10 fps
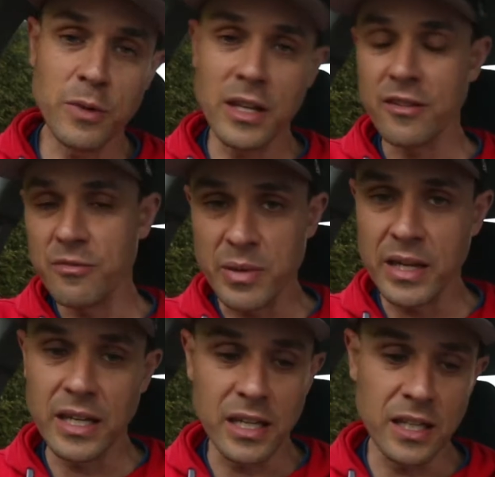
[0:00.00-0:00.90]
where they've
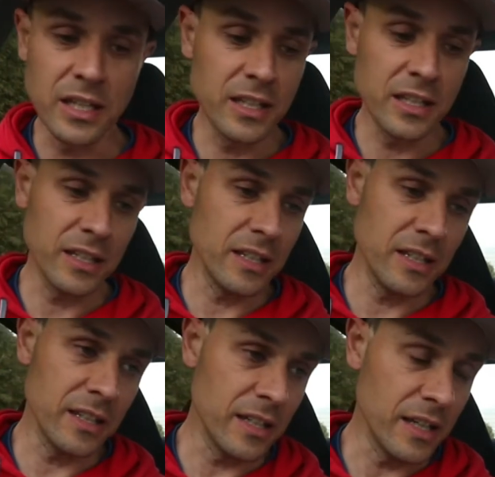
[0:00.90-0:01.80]
been,
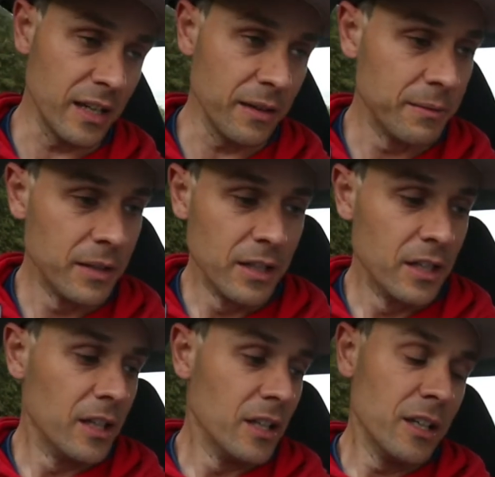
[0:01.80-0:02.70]
and
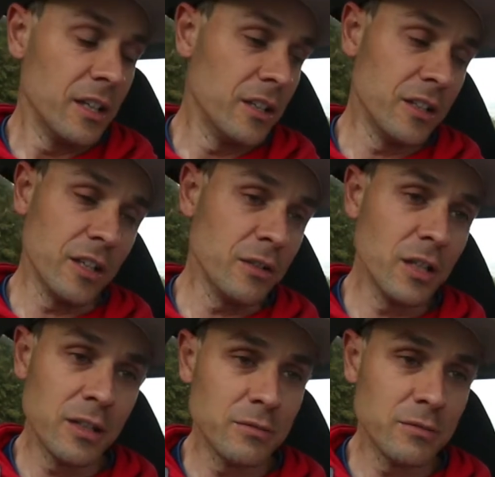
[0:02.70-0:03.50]
you know,